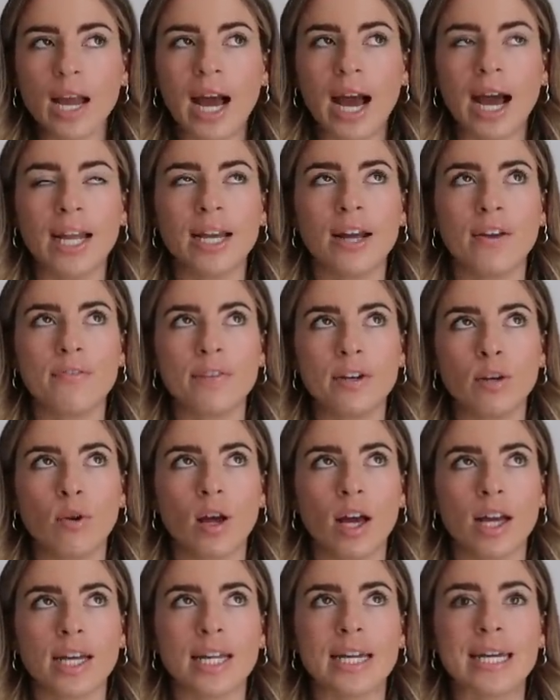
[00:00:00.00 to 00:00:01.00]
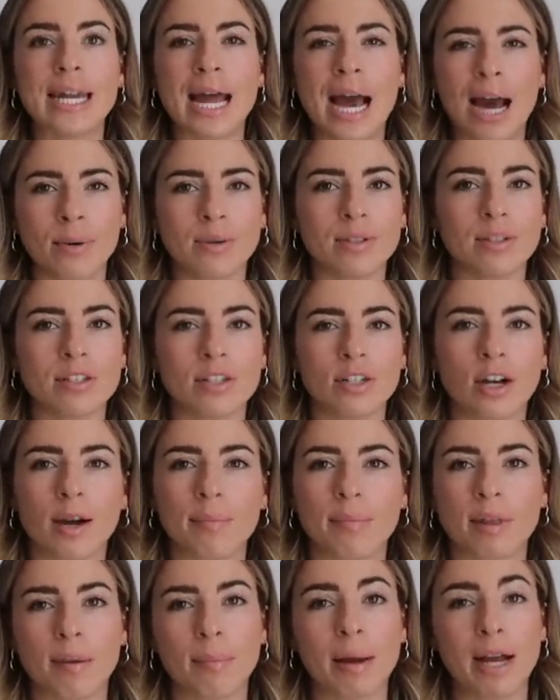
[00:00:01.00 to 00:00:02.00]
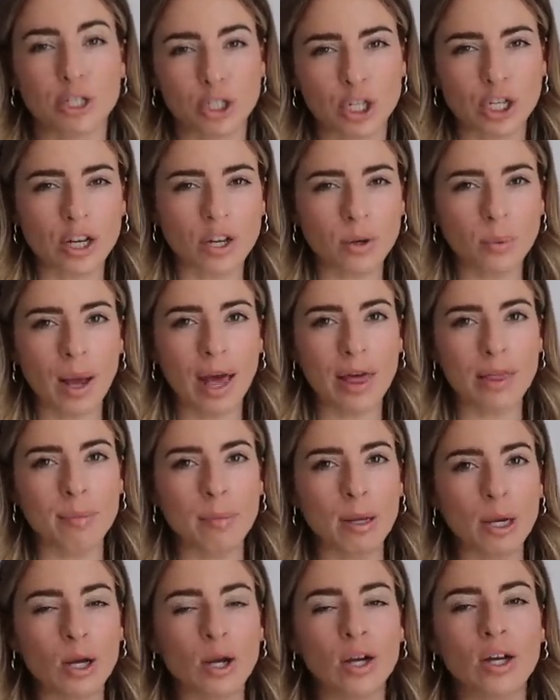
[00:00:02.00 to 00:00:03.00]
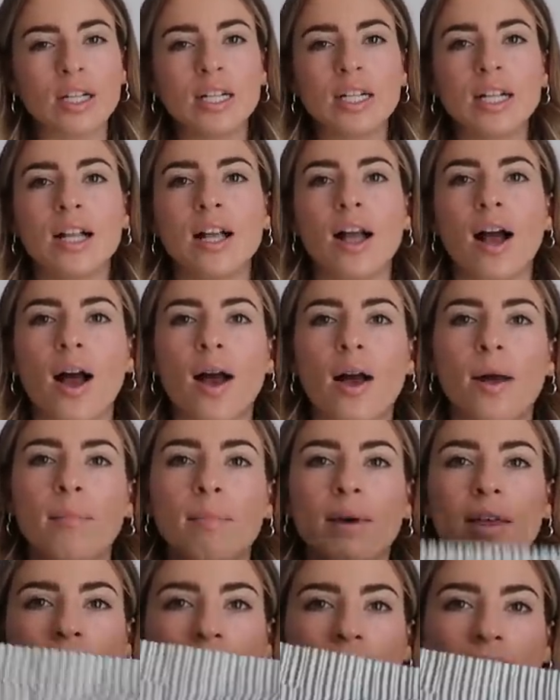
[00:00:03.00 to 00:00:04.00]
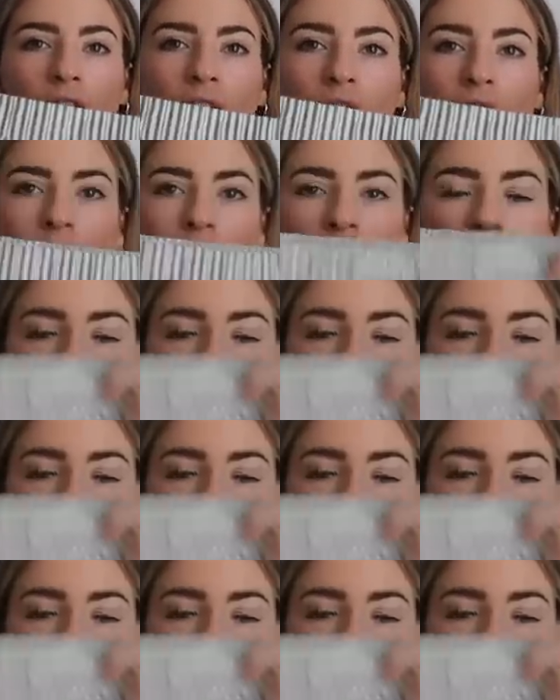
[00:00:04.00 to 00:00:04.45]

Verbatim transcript: and I feel like now is the time that I'm actually going to wear them a lot. Um, they are